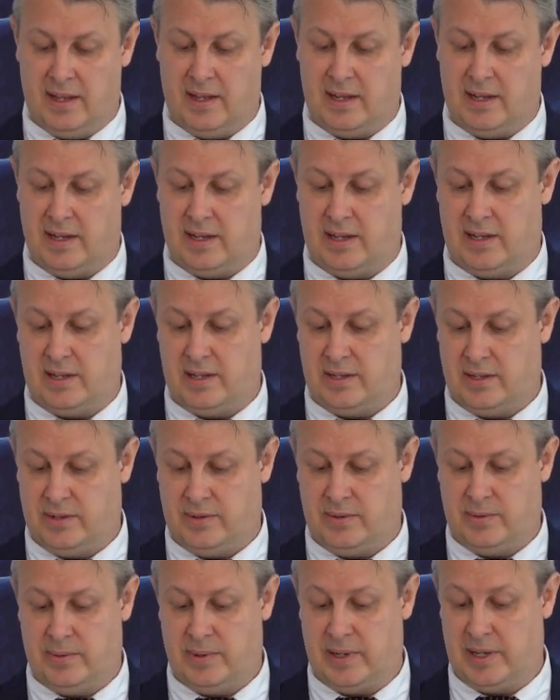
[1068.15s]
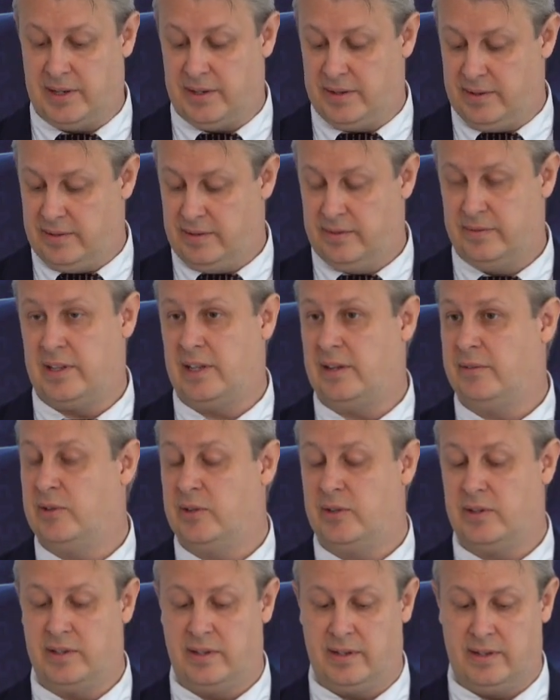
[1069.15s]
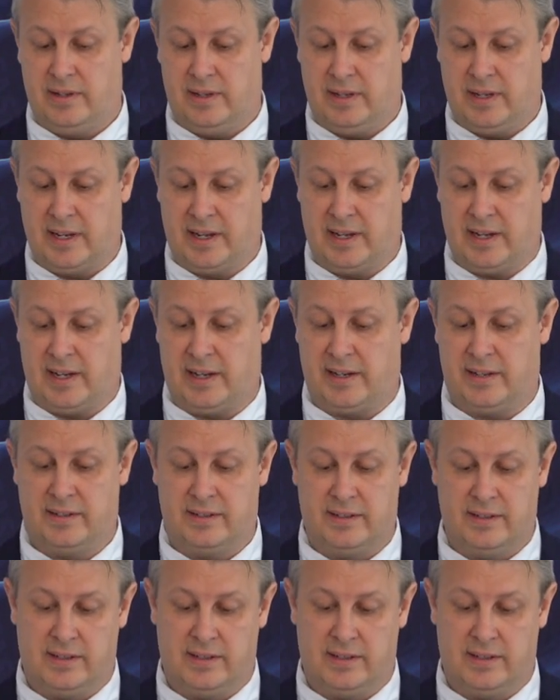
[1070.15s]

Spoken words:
and they were again